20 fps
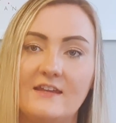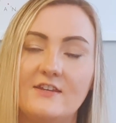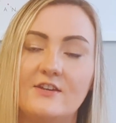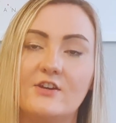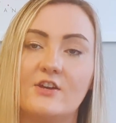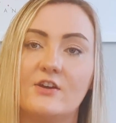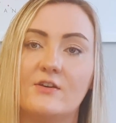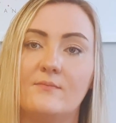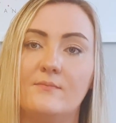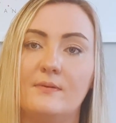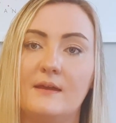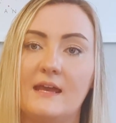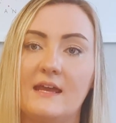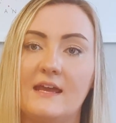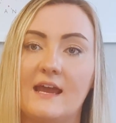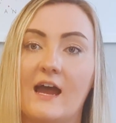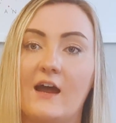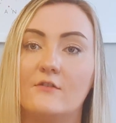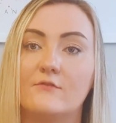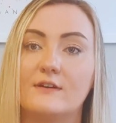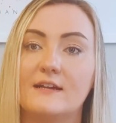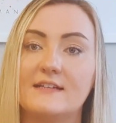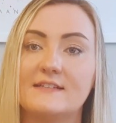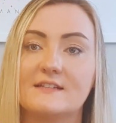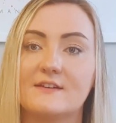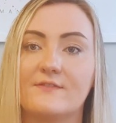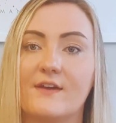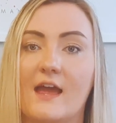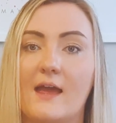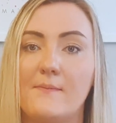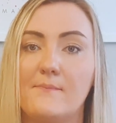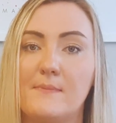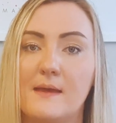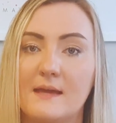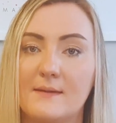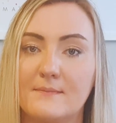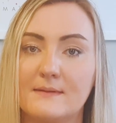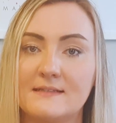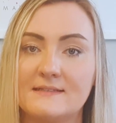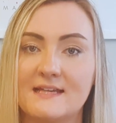you can be at risk of getting
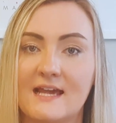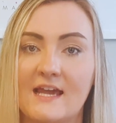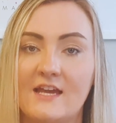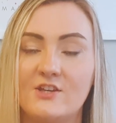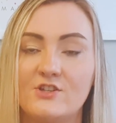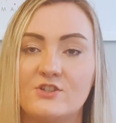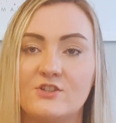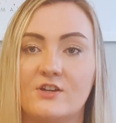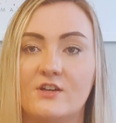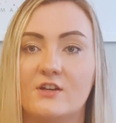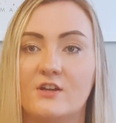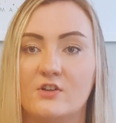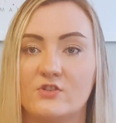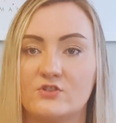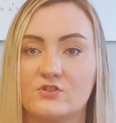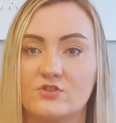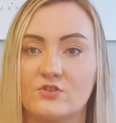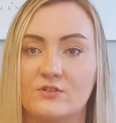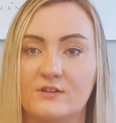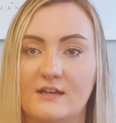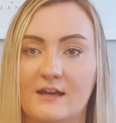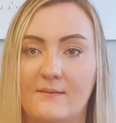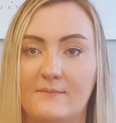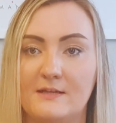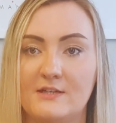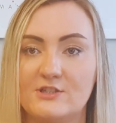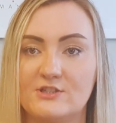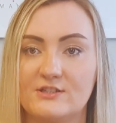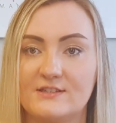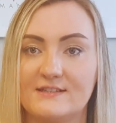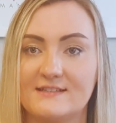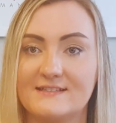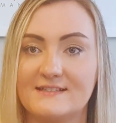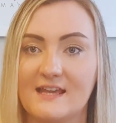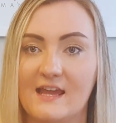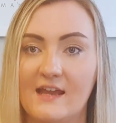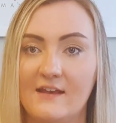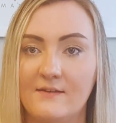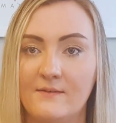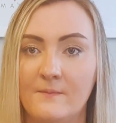pigmentation and sun damage to the
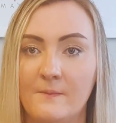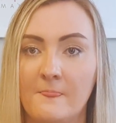skin.